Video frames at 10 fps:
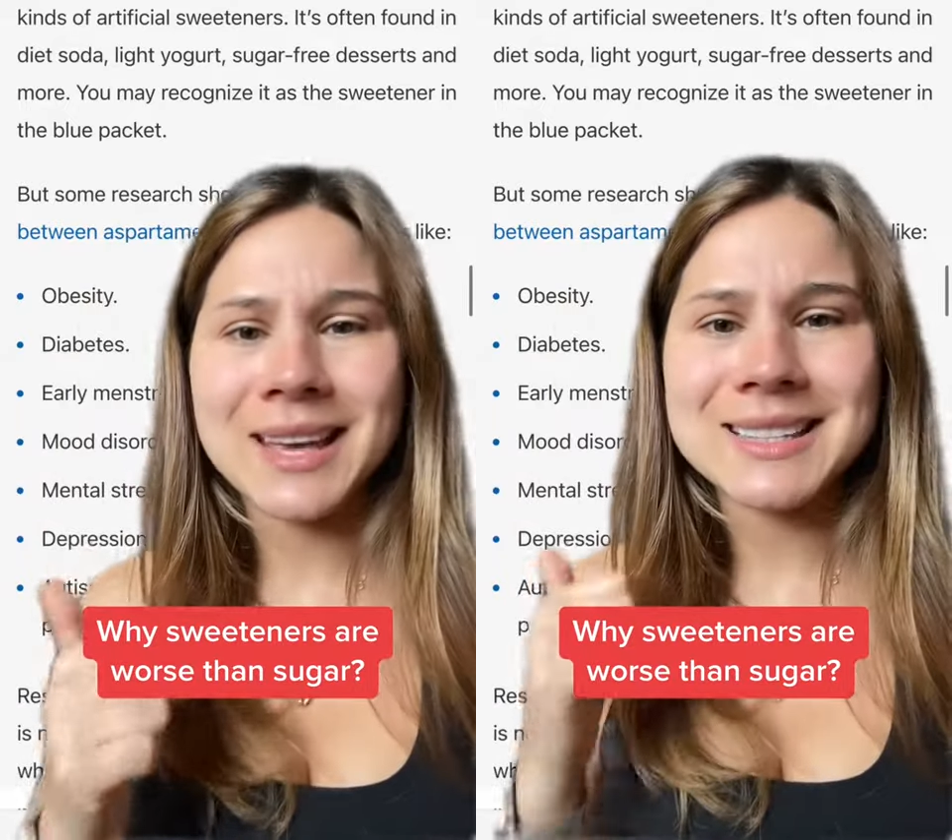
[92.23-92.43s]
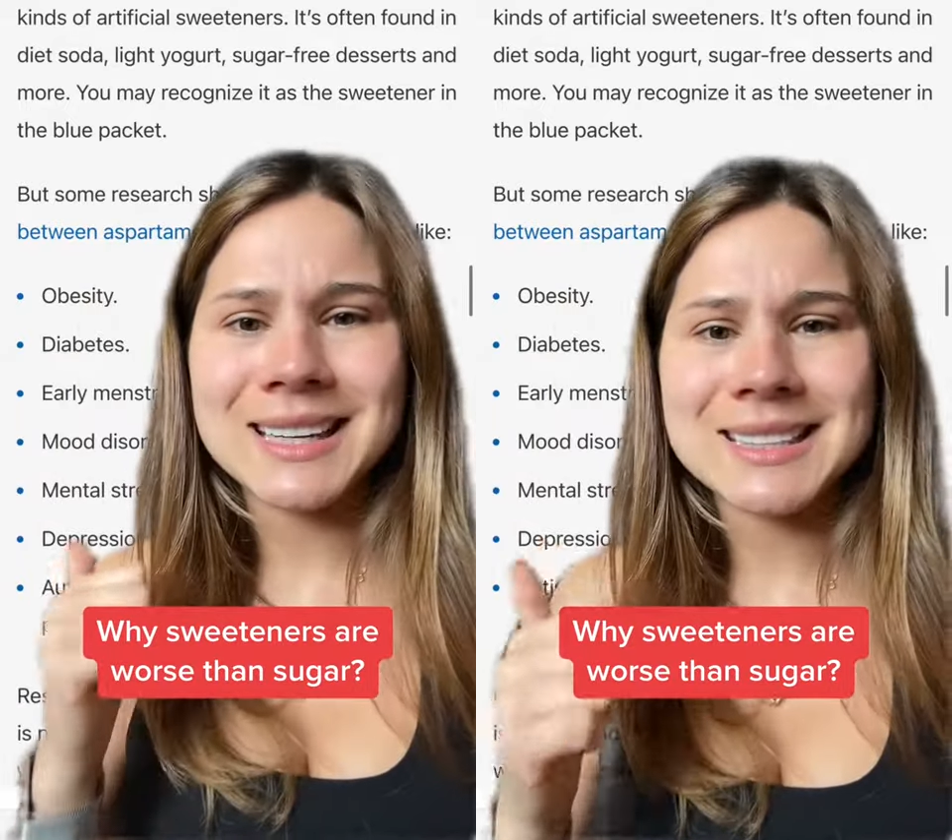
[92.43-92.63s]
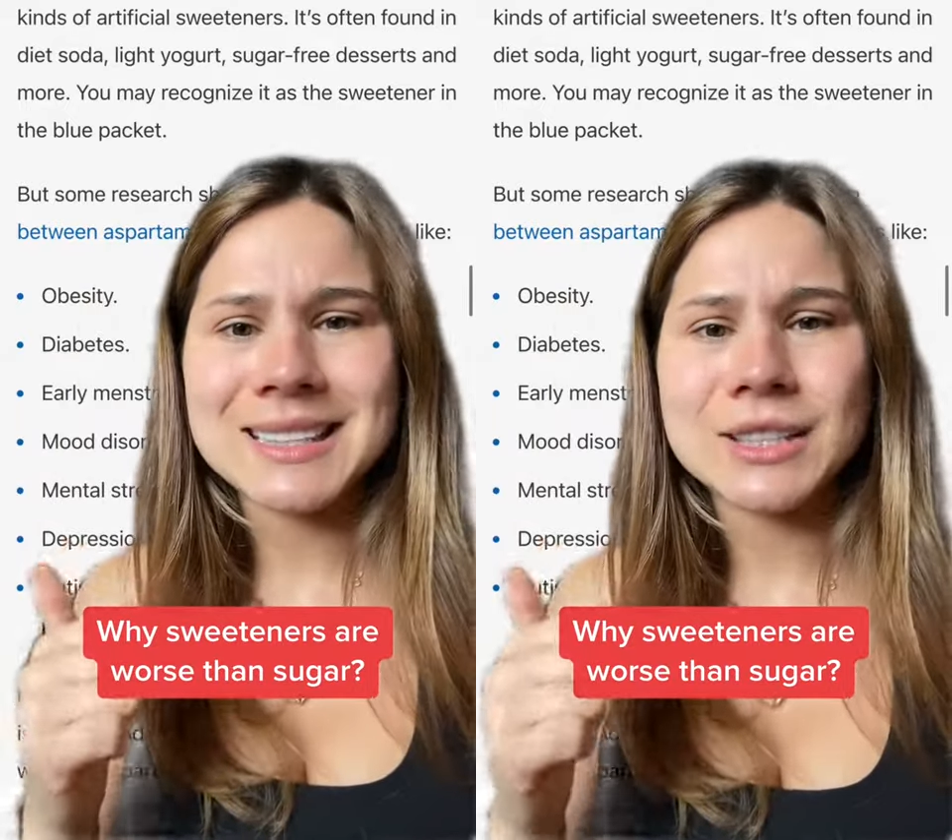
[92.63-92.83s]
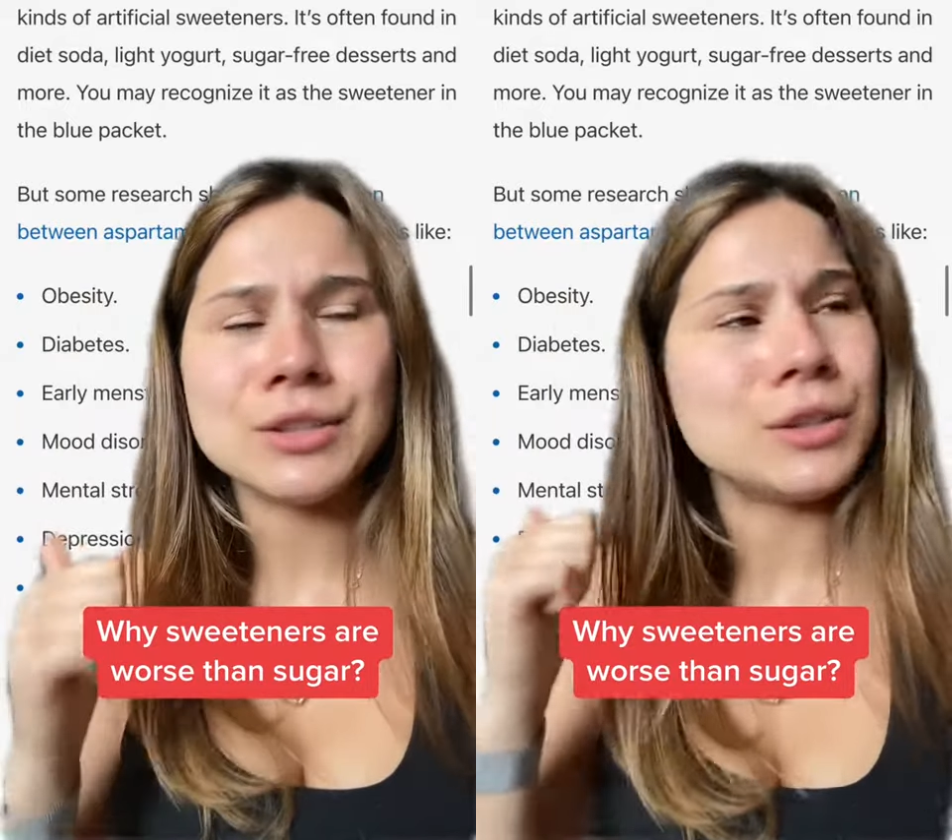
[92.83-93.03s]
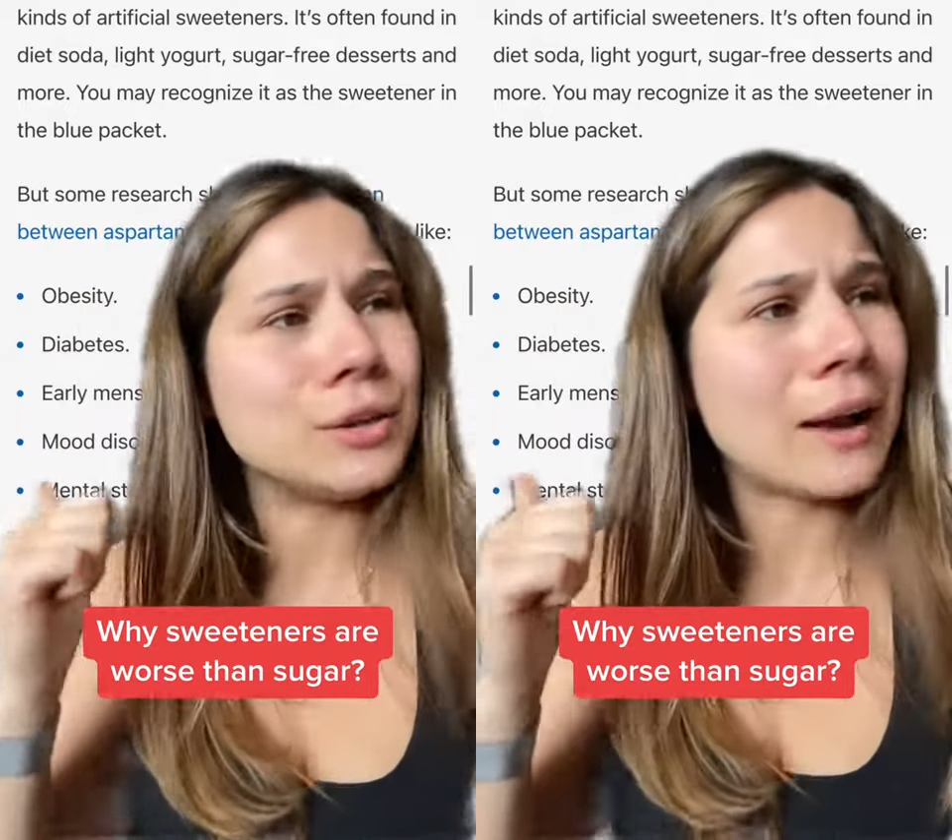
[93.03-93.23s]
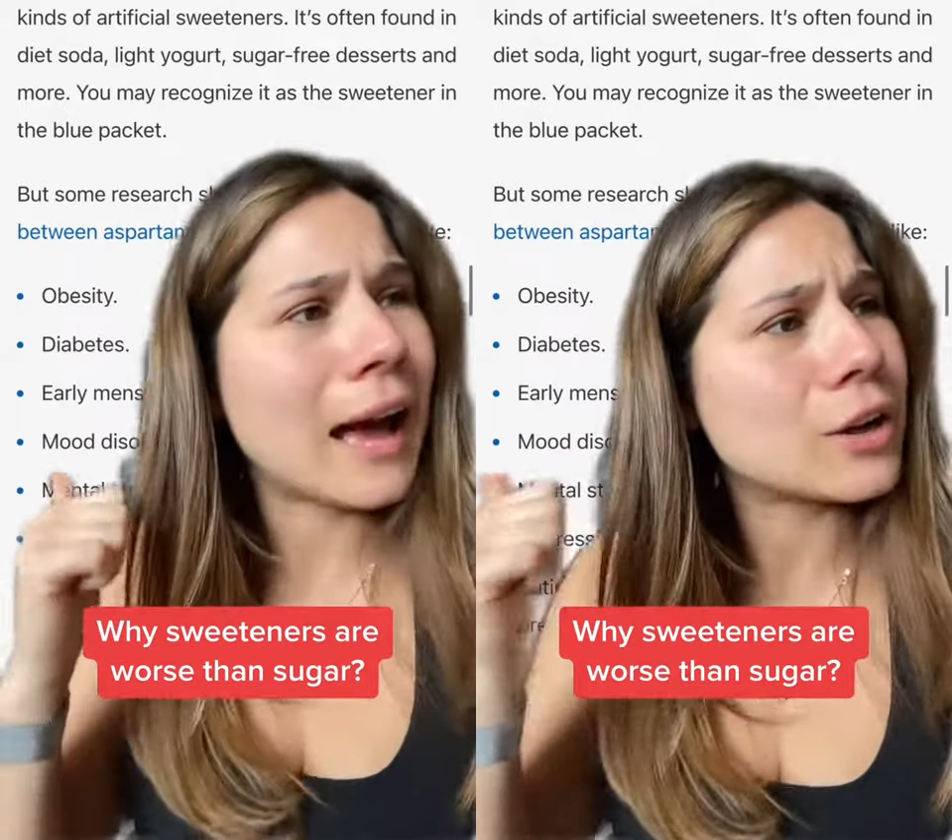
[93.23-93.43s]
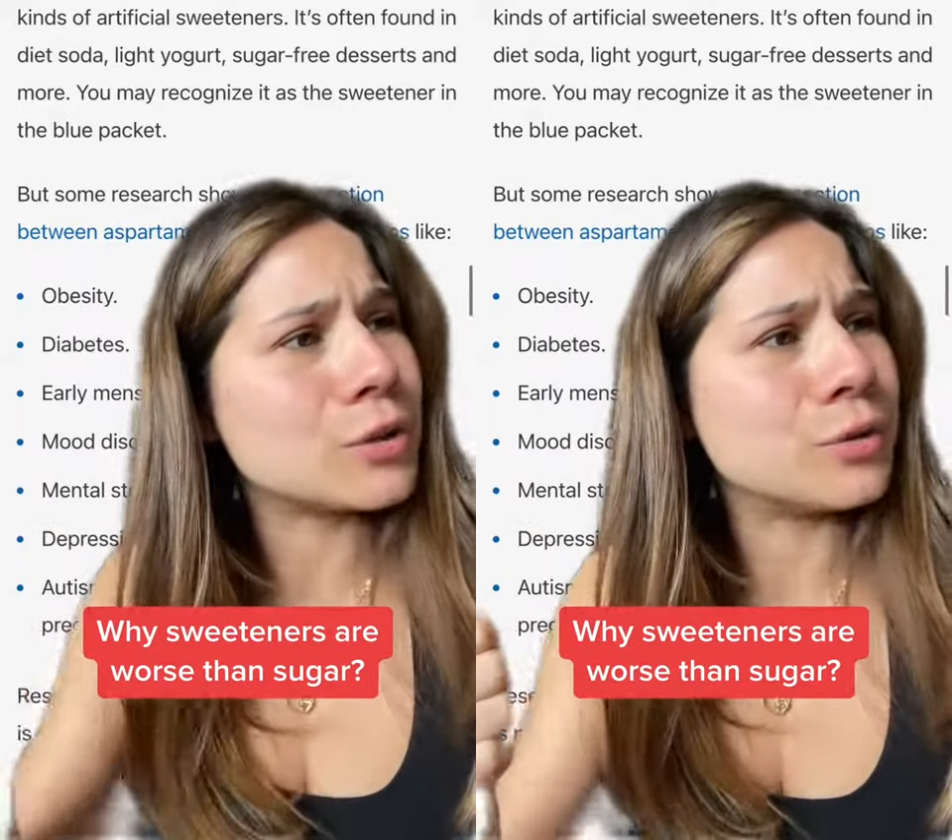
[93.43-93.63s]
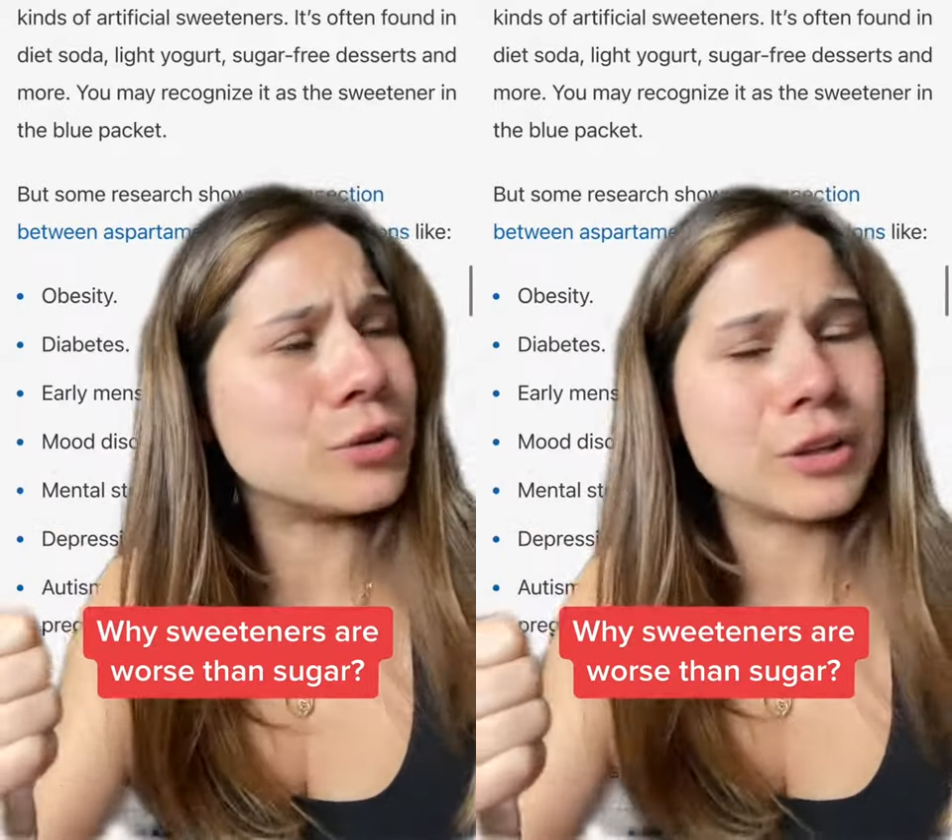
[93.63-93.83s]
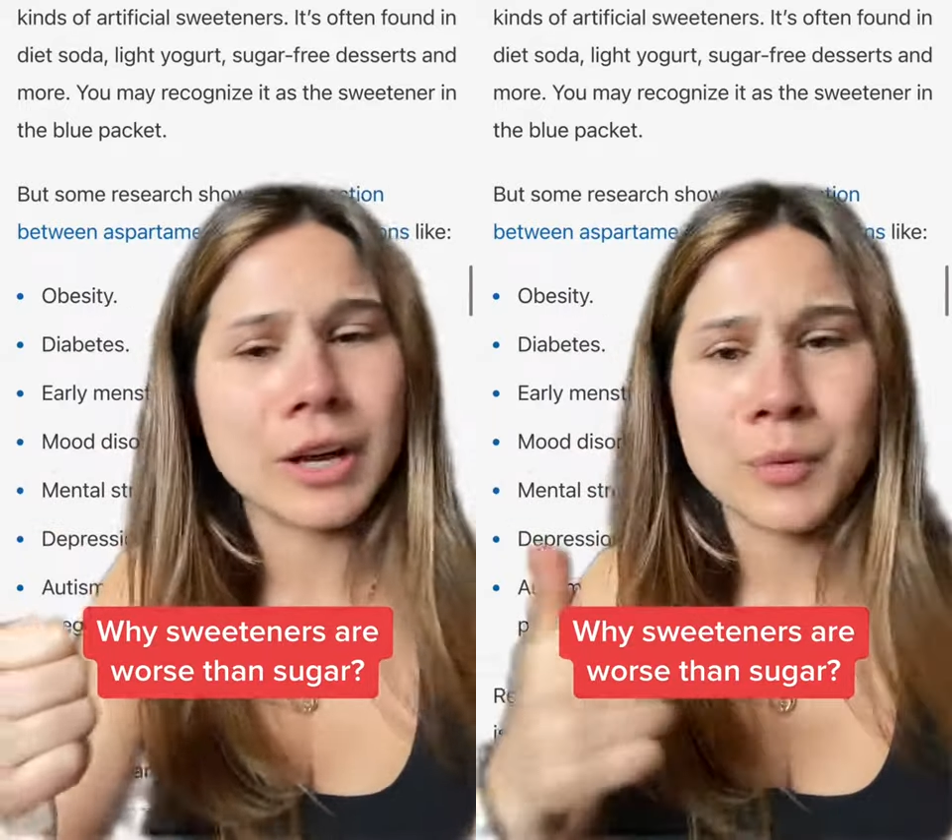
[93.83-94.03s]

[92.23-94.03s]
addicted to actual sugar,